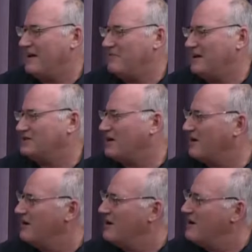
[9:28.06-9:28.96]
uh,
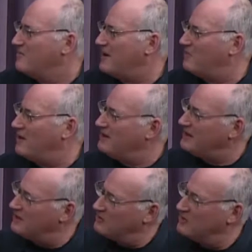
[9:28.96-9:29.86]
Pixar. But one thing
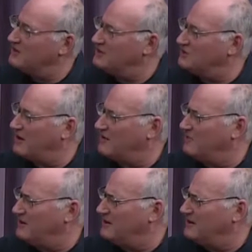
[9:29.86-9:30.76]
that really struck
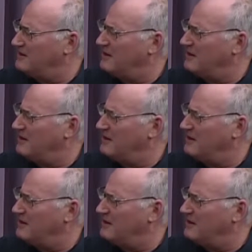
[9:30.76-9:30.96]
me